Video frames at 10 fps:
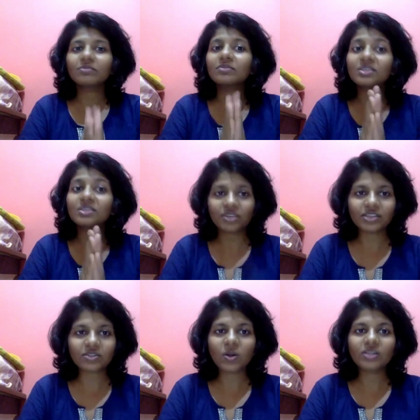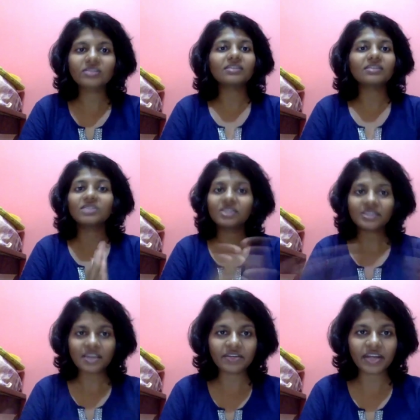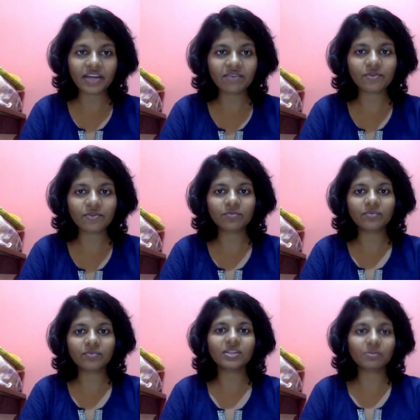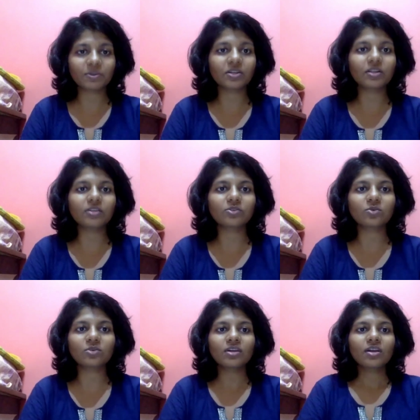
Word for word: distress calls just never end from this particular zone.